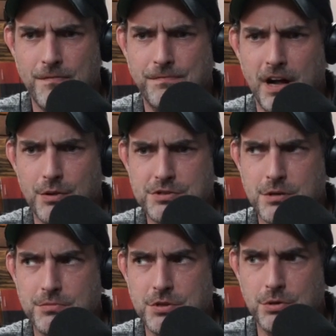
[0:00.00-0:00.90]
follows
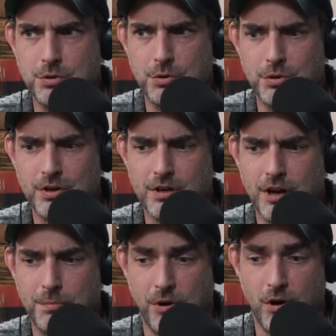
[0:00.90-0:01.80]
him to
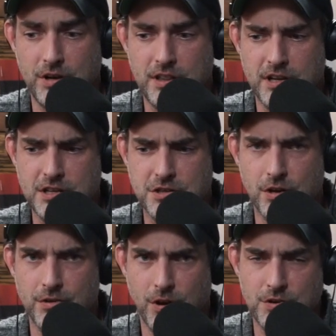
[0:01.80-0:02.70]
a party that
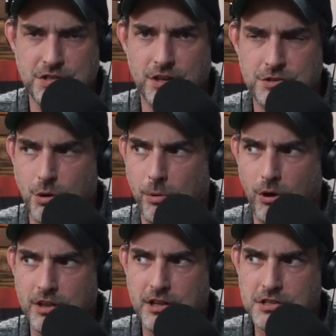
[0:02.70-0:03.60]
her son to a
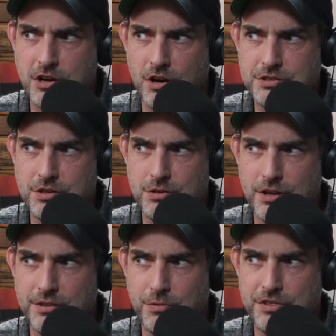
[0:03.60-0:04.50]
party that he's gone to,
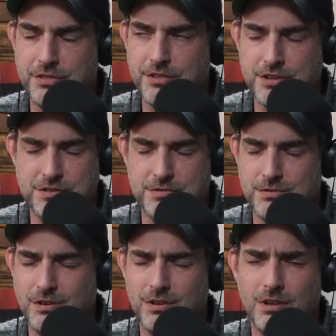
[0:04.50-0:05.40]
and with this
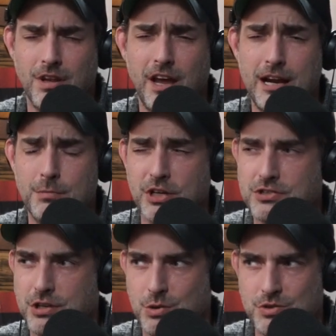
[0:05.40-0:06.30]
lame
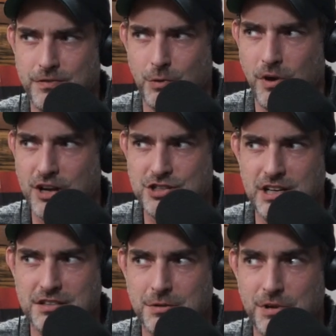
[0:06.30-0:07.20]
excuse for why she
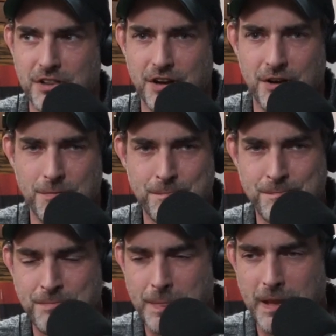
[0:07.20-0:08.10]
needs to be there,
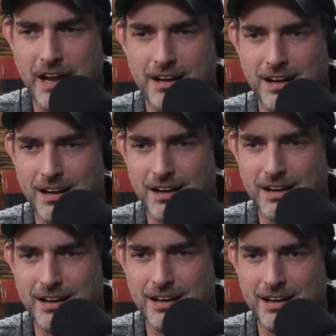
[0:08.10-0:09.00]
and
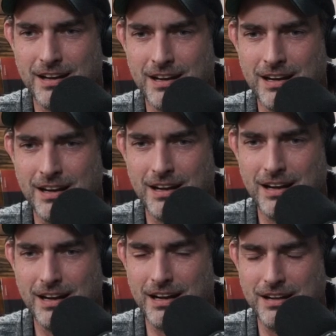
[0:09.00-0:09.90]

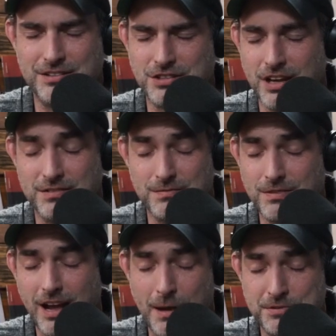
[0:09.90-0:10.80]
it's
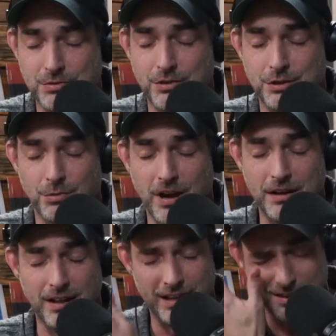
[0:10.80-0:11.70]
absolutely great.
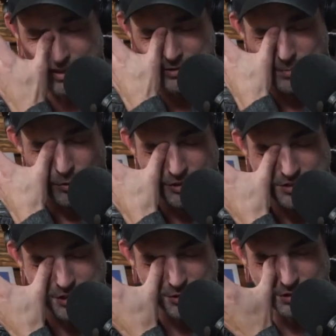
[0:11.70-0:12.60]
Like, it's both
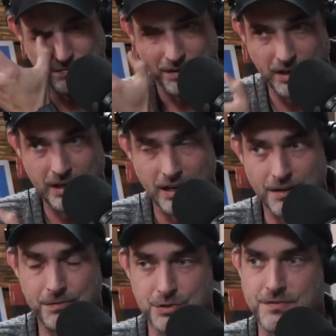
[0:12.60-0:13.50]
hysterically funny
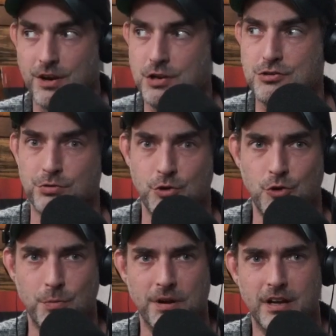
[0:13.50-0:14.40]
and feels very
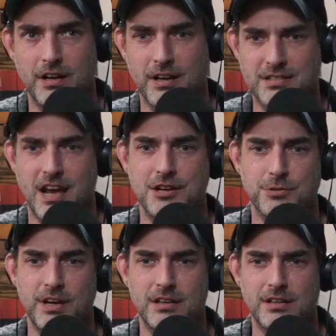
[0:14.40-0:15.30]
true, but in an
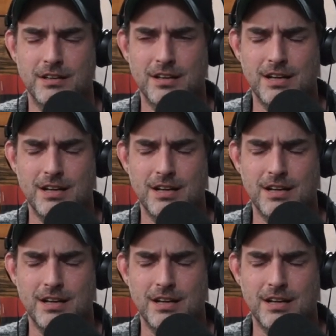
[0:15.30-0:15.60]
exaggerated